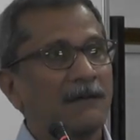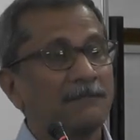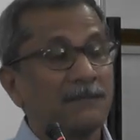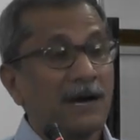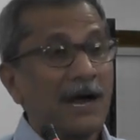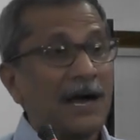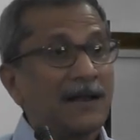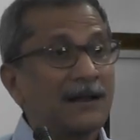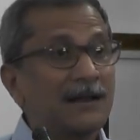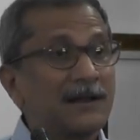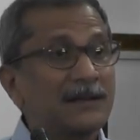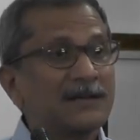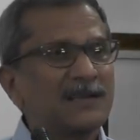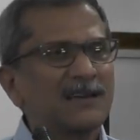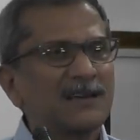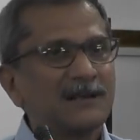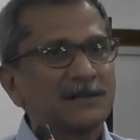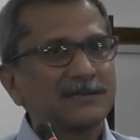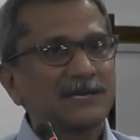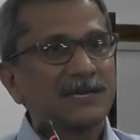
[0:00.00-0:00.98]
Um,
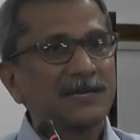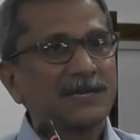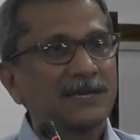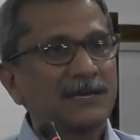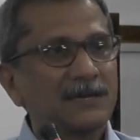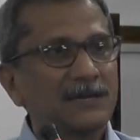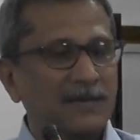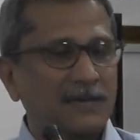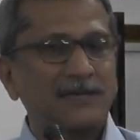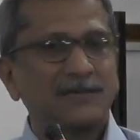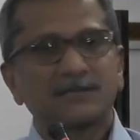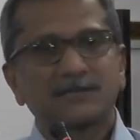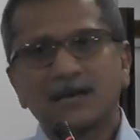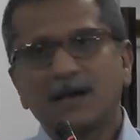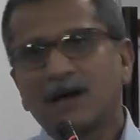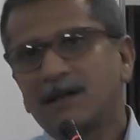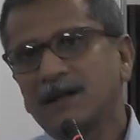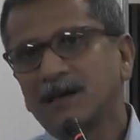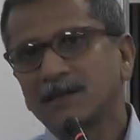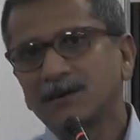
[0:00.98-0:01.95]
analytical thinking
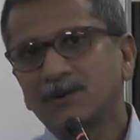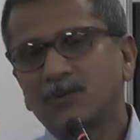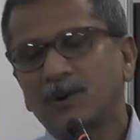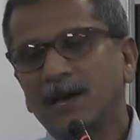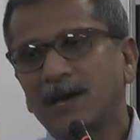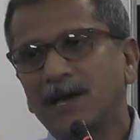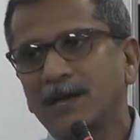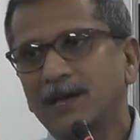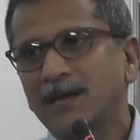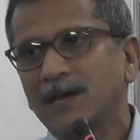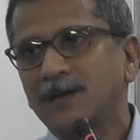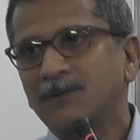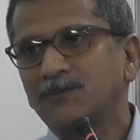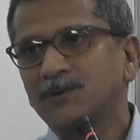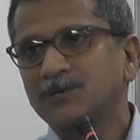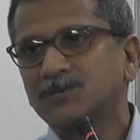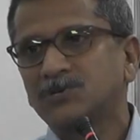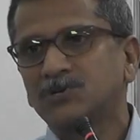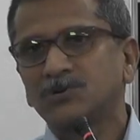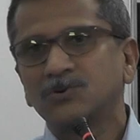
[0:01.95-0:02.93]
is another way
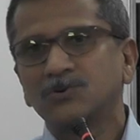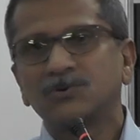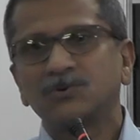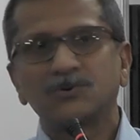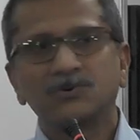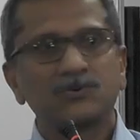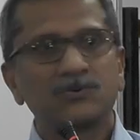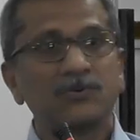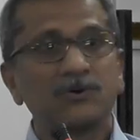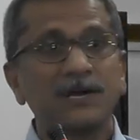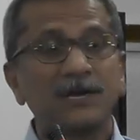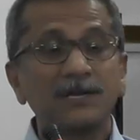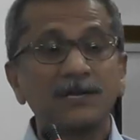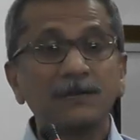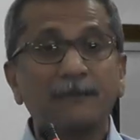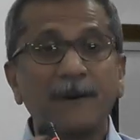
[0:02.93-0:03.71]
in which you do.